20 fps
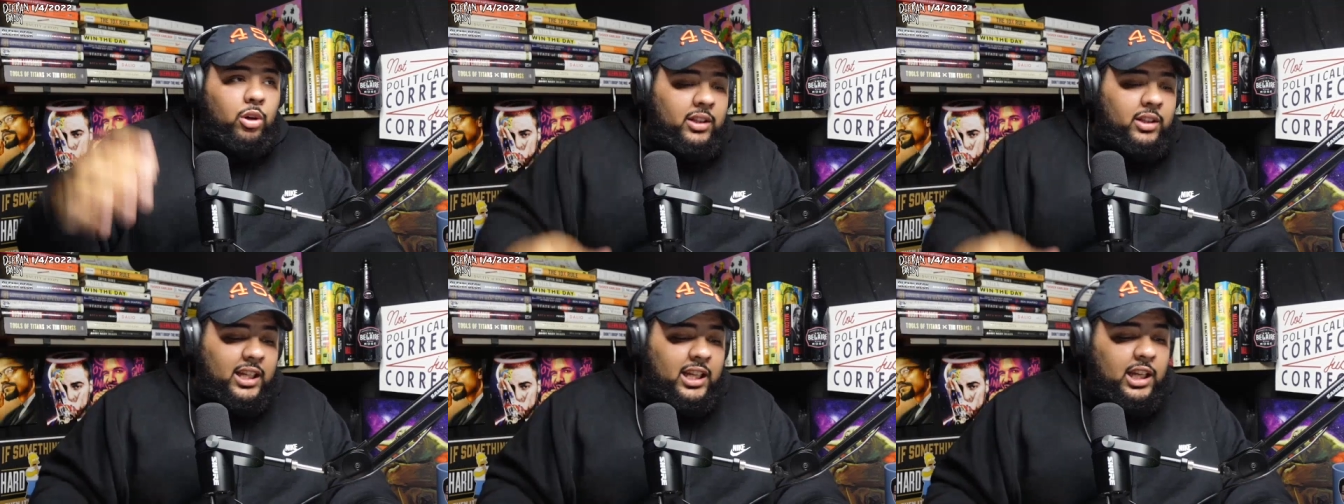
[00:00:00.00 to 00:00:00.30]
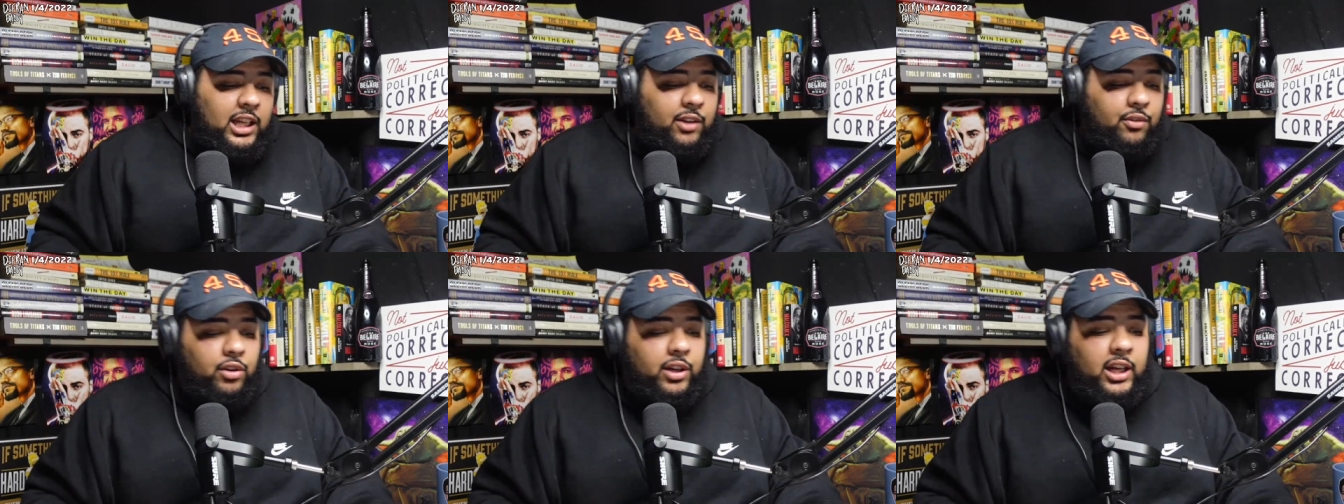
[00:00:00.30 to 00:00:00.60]
the
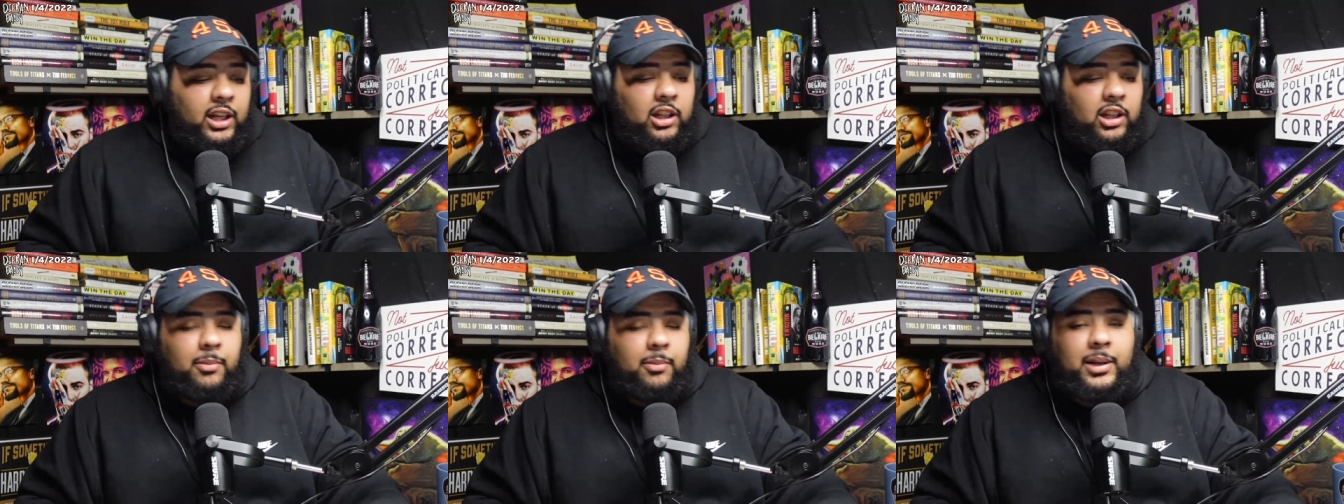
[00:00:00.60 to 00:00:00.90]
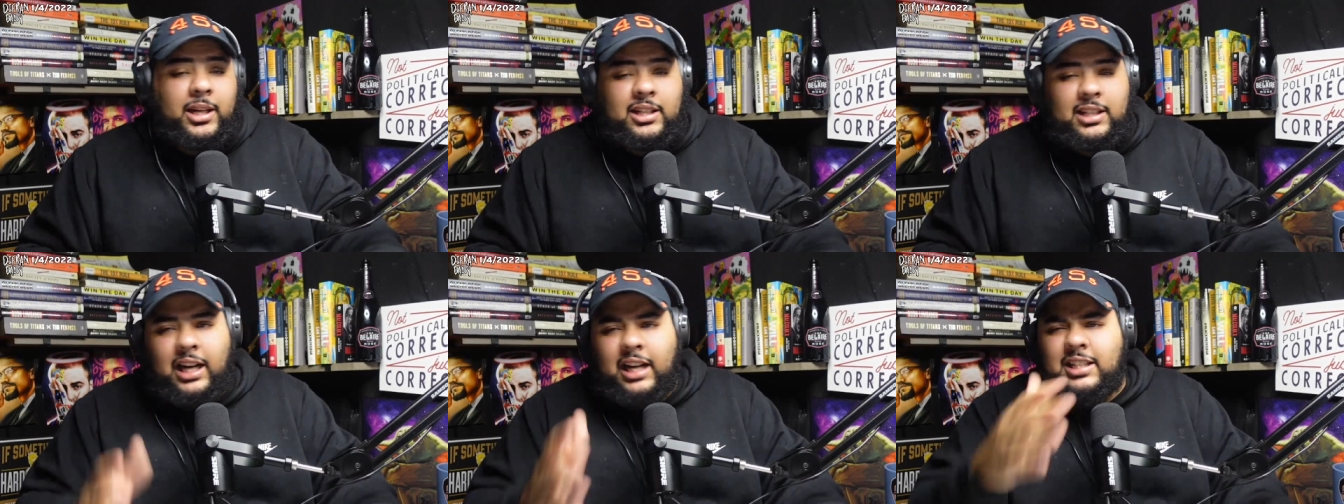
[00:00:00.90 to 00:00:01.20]
evil Hitler.
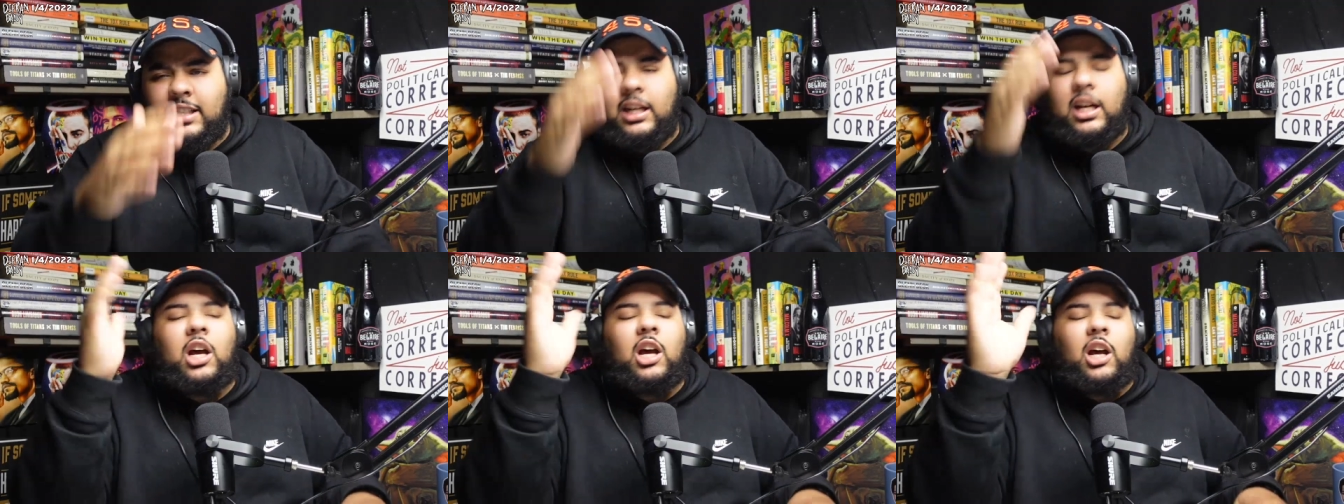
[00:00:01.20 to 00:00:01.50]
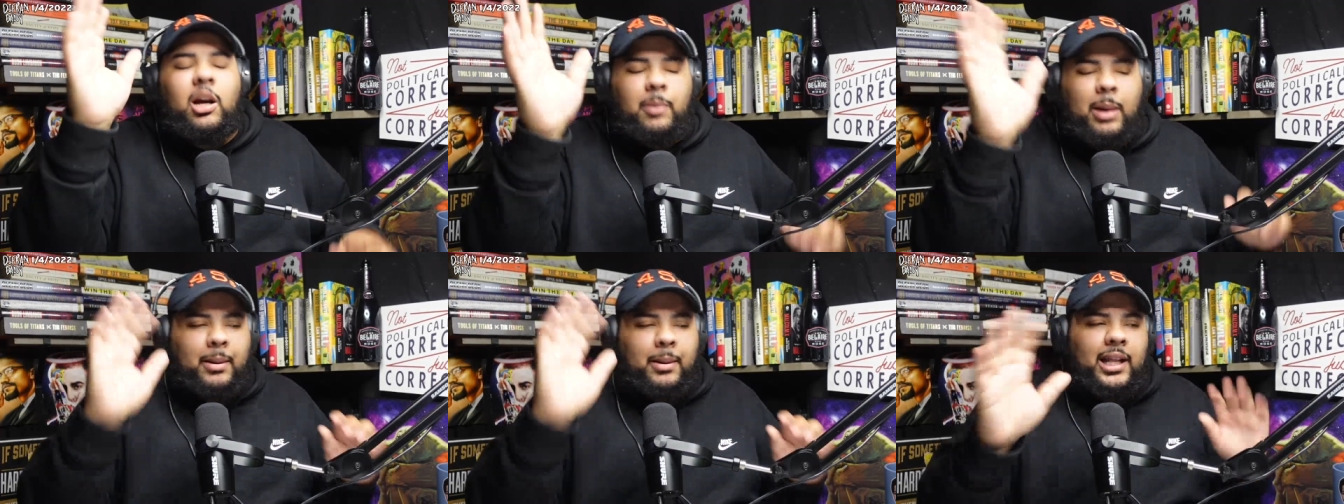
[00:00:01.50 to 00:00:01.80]
Because like I said,
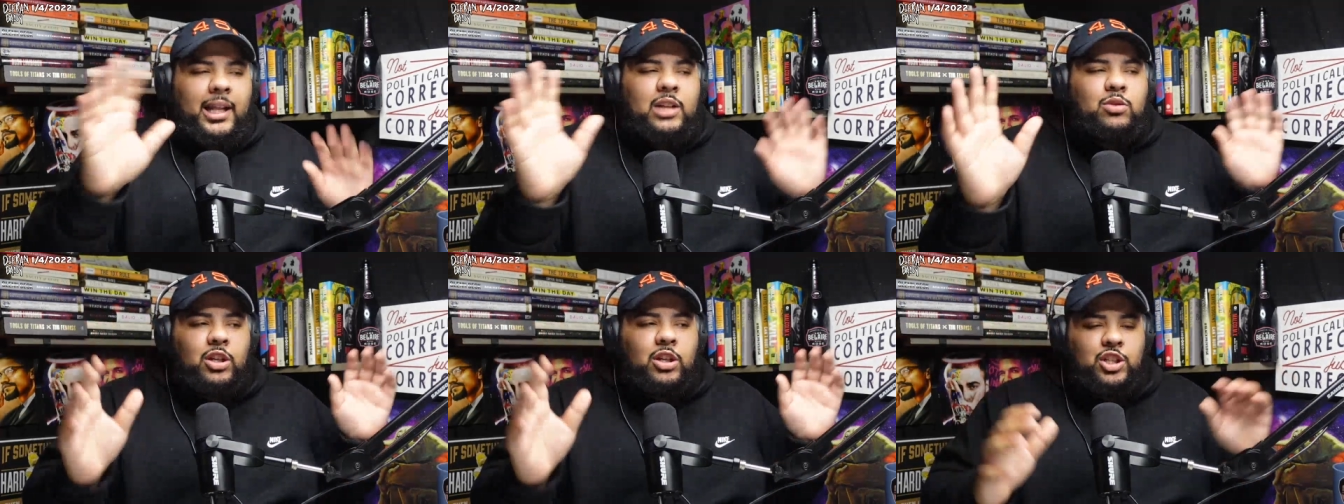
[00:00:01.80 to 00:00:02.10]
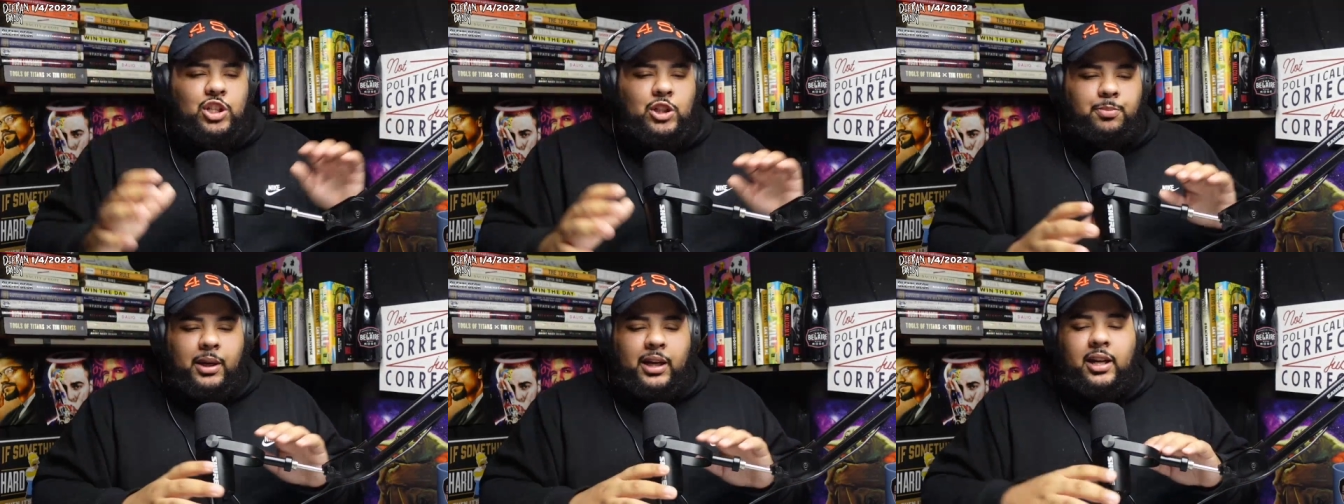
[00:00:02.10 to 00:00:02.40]
my bad, that's what I was
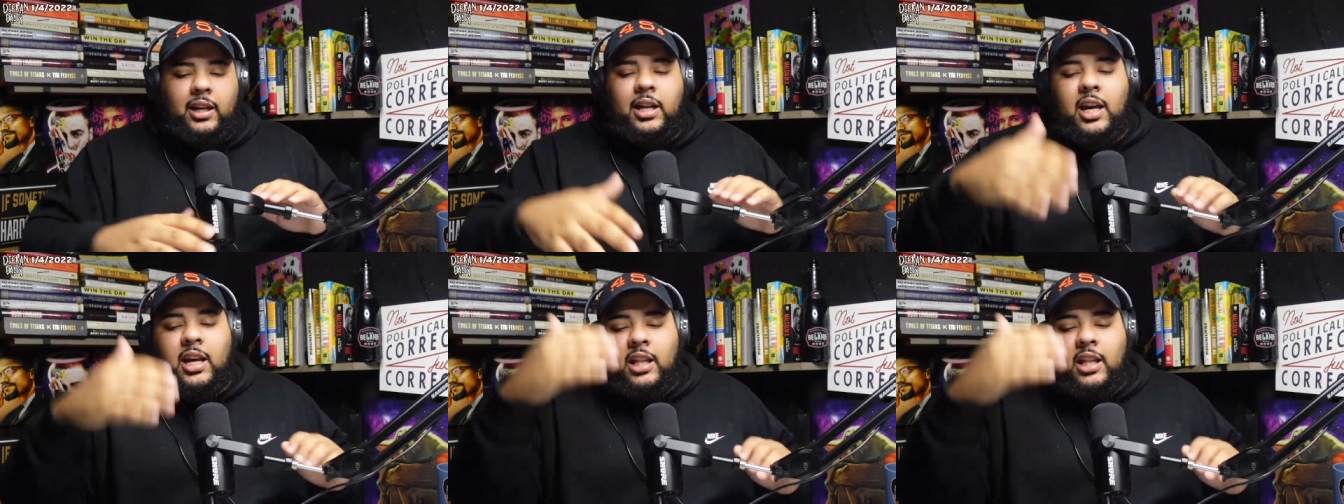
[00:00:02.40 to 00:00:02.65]
explaining.